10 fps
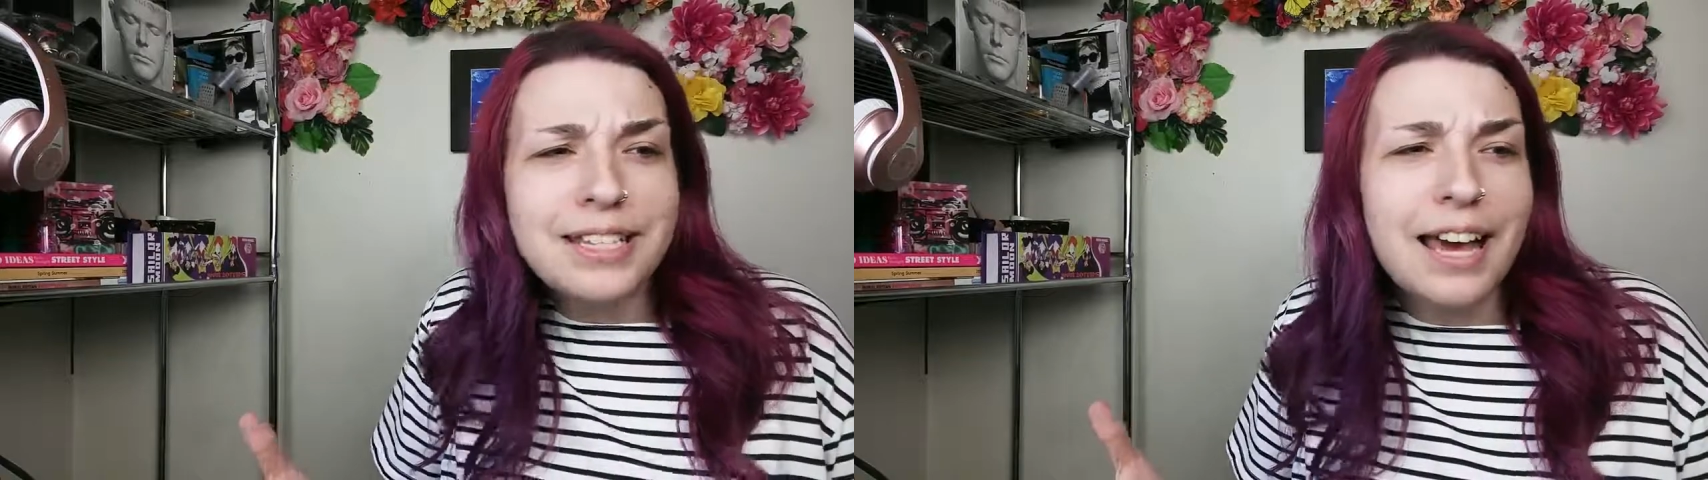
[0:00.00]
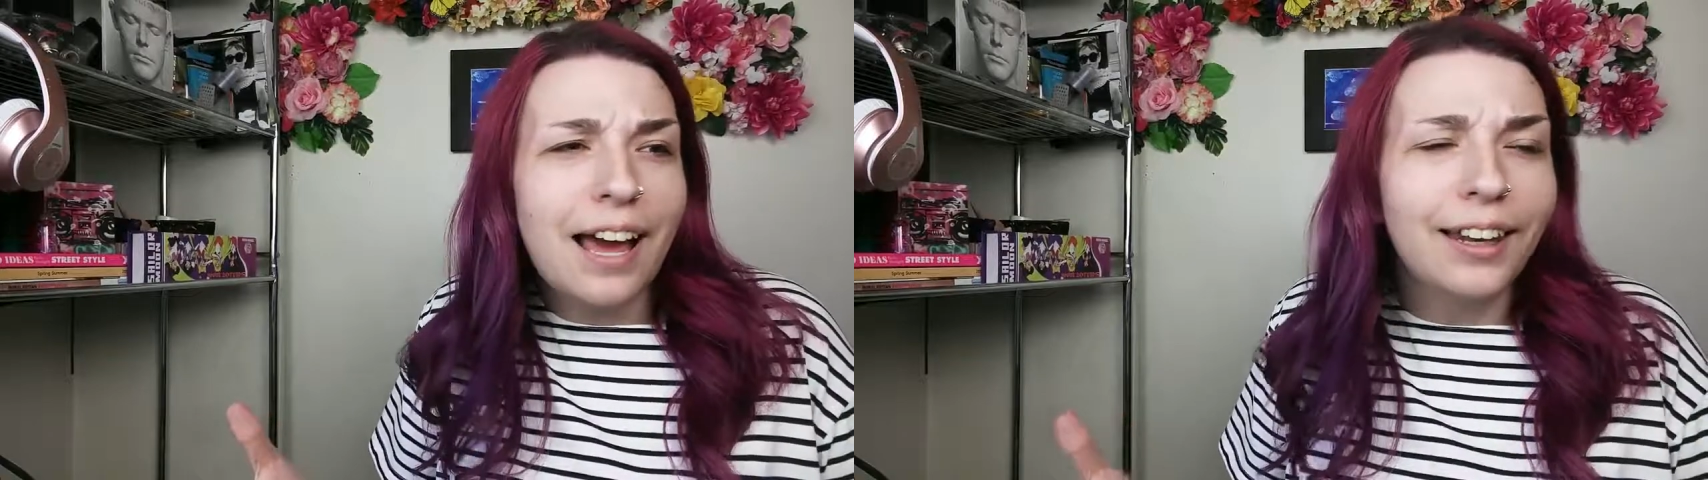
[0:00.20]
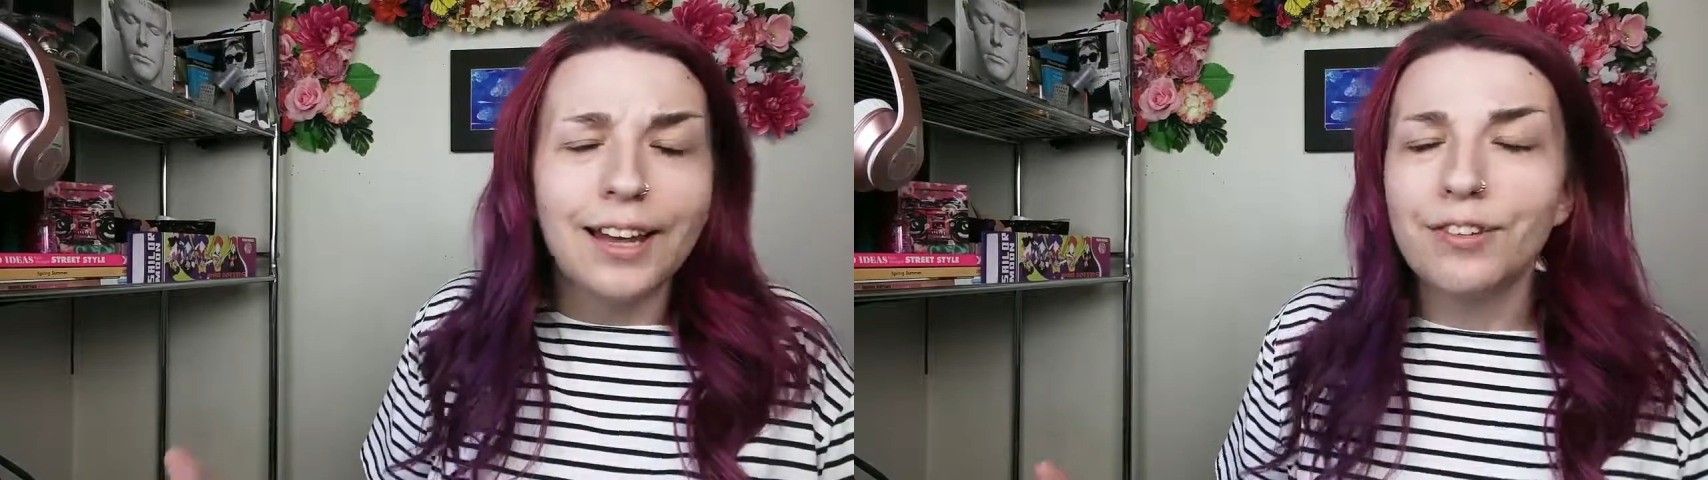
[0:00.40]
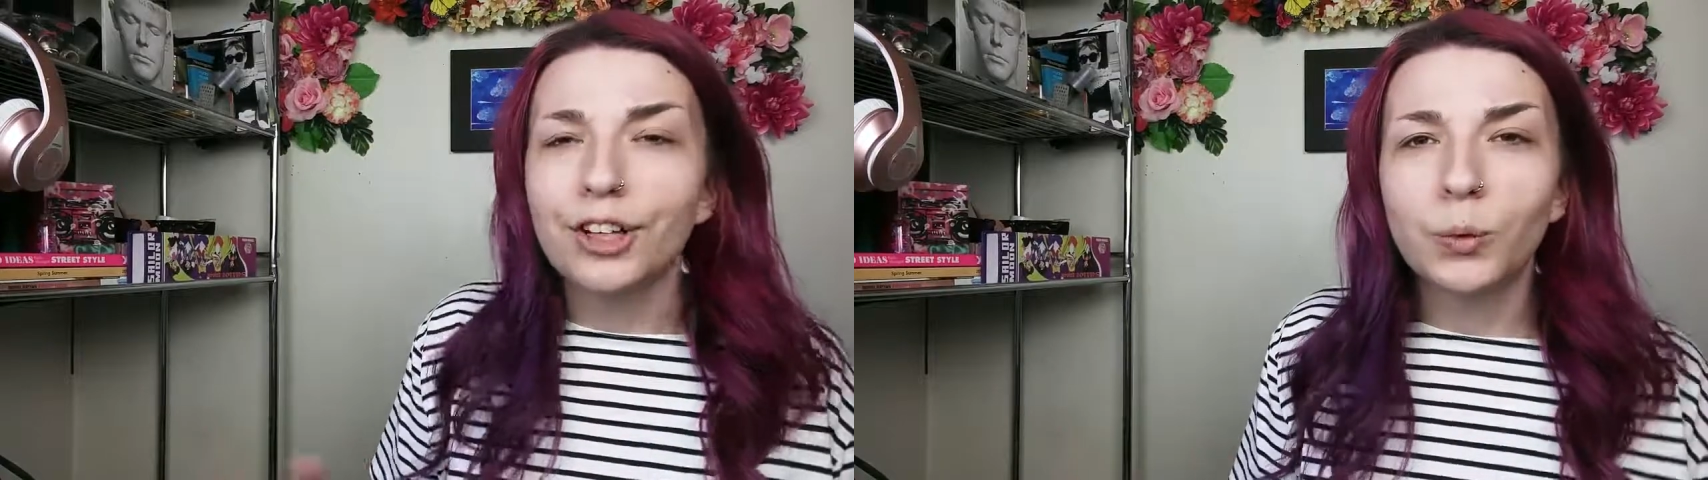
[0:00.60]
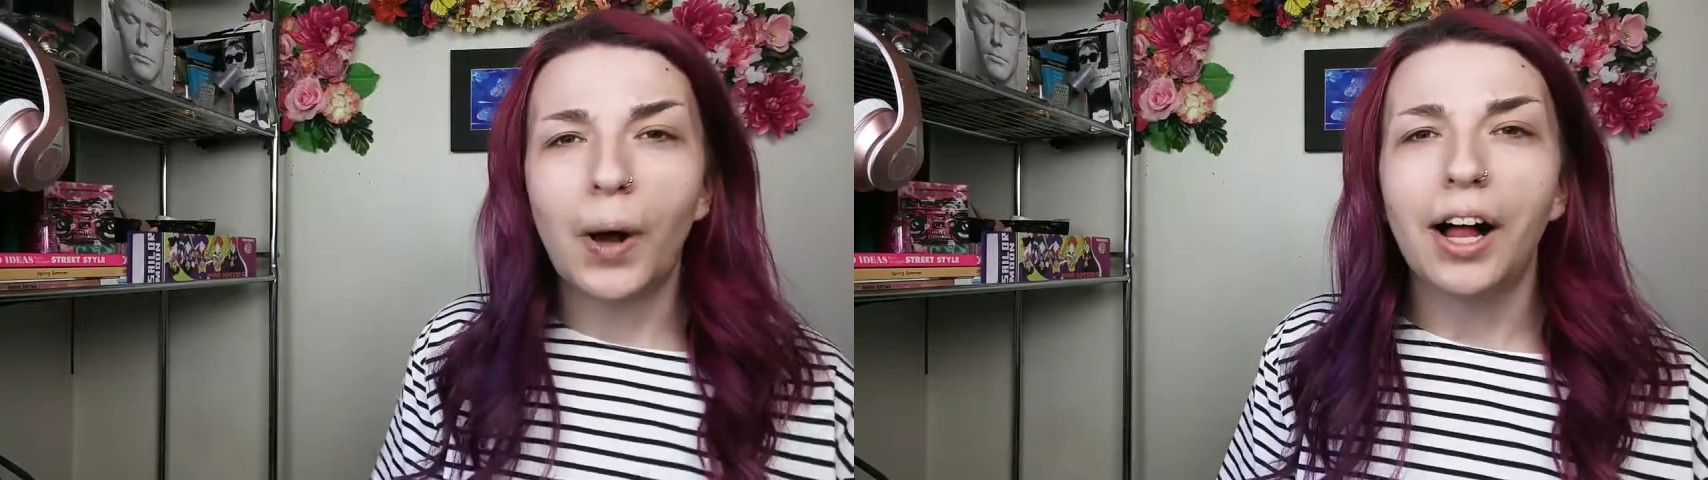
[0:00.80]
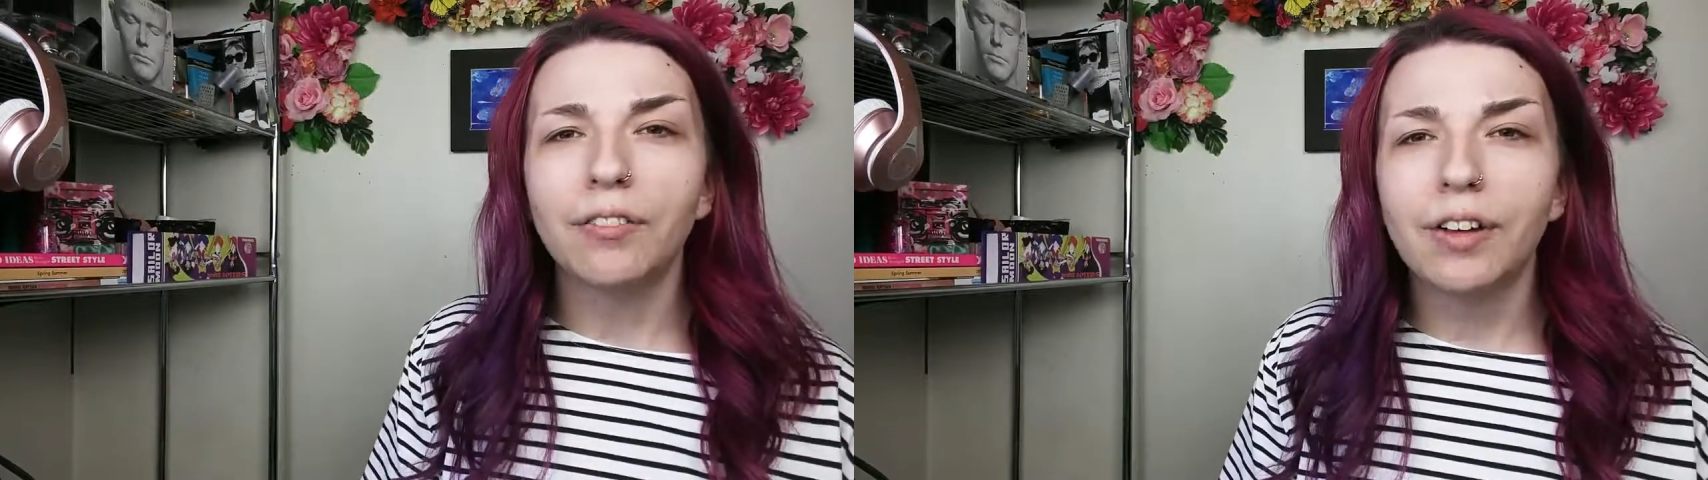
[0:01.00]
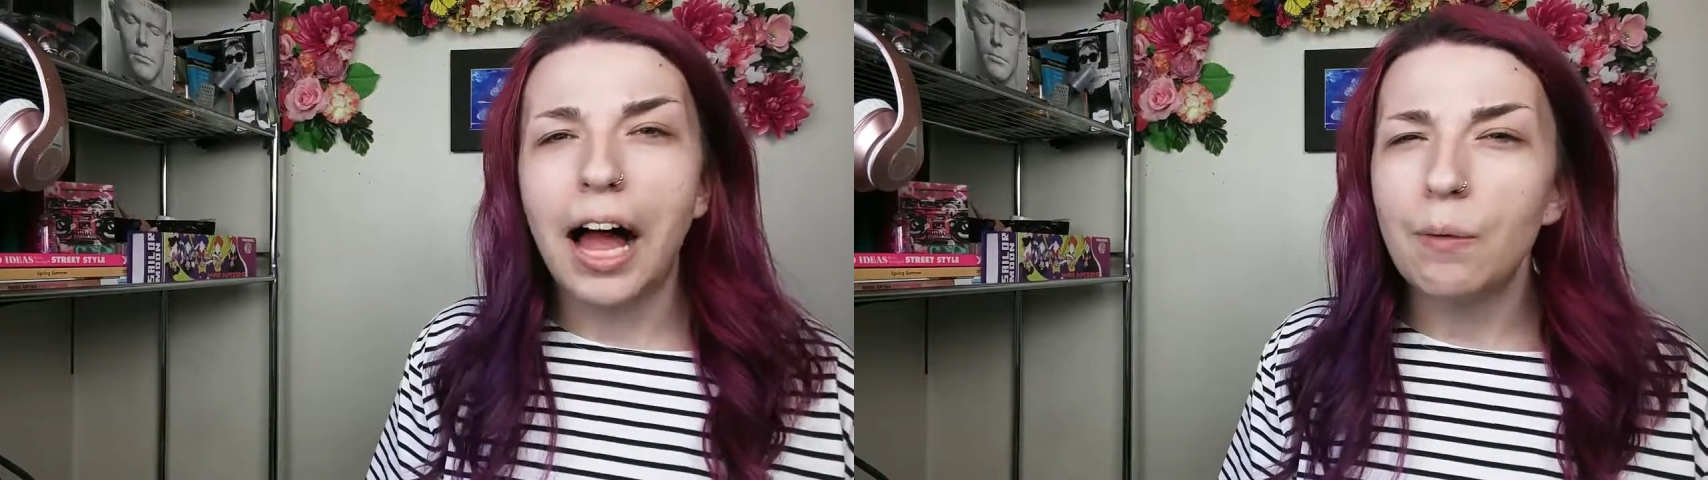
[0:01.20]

to say 11 or 12,